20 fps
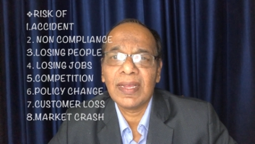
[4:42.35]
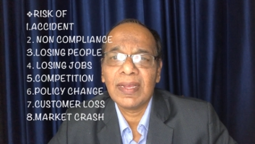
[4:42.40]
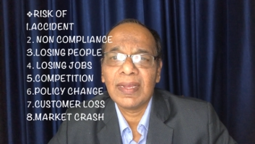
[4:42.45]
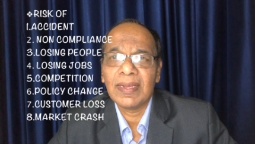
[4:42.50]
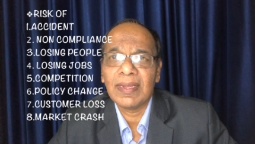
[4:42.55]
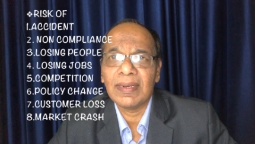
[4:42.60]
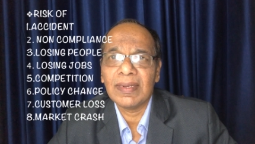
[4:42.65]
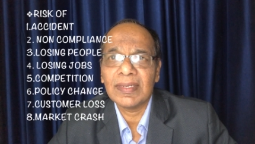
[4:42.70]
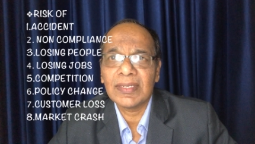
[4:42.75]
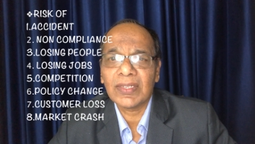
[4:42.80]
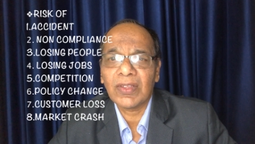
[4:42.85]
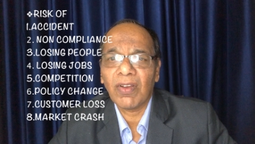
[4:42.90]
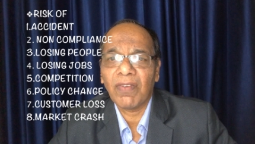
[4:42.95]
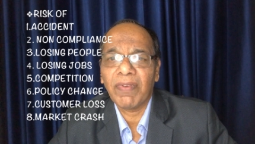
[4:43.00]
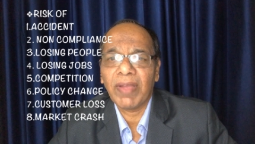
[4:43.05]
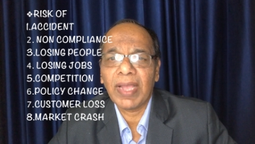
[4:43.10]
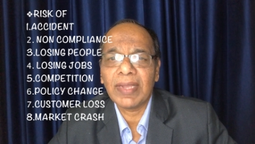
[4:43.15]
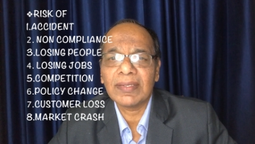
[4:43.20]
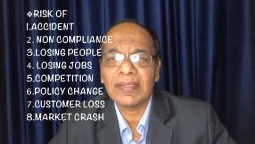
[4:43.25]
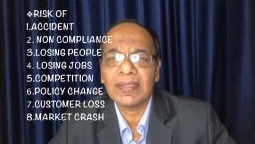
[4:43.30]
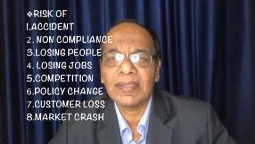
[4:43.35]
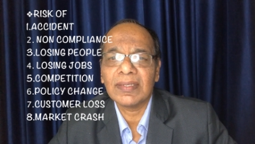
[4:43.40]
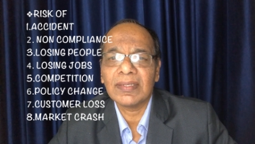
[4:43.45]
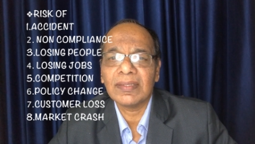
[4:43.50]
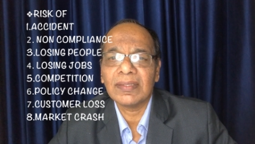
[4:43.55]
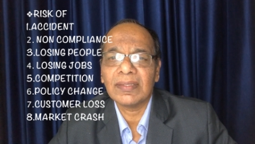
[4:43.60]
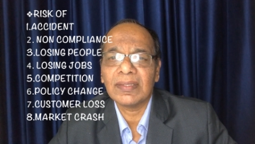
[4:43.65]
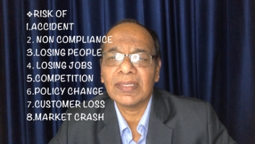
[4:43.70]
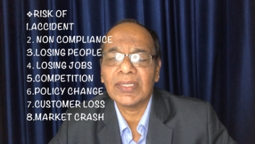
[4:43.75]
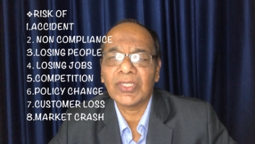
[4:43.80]
Risk of
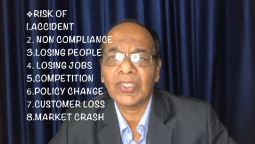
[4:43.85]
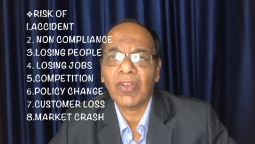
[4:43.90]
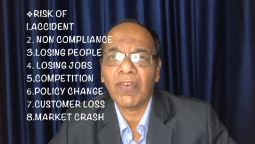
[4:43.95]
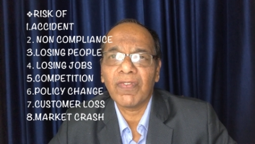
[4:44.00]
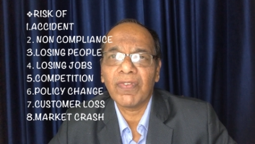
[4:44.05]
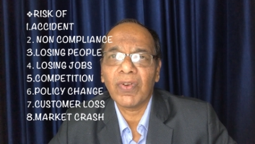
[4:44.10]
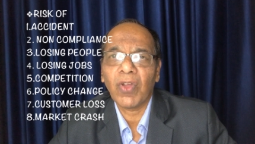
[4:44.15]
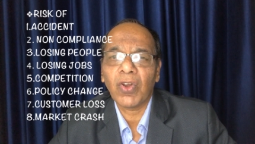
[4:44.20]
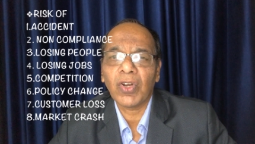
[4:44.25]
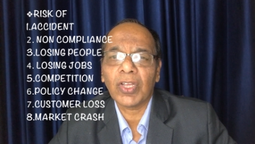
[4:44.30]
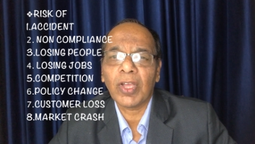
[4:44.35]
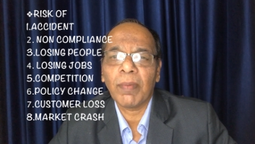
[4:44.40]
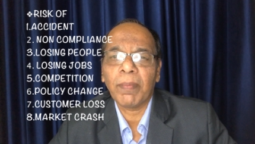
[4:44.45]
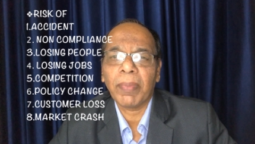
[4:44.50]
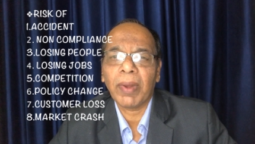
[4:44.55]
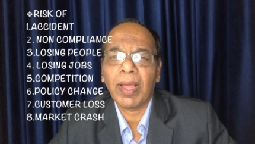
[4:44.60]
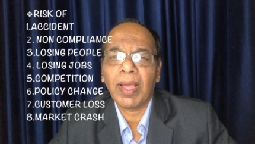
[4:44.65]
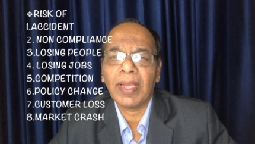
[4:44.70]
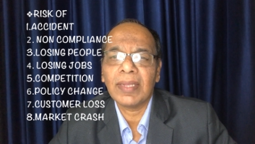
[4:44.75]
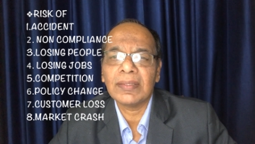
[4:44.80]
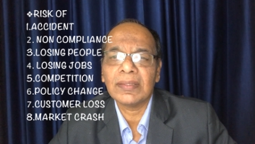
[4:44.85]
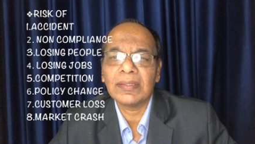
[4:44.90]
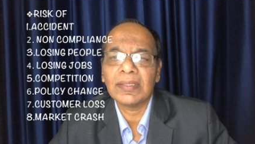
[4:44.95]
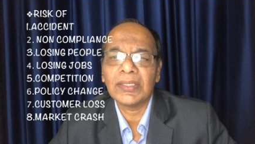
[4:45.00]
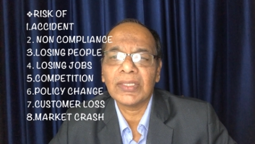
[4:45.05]
accident, risk of non-compliance,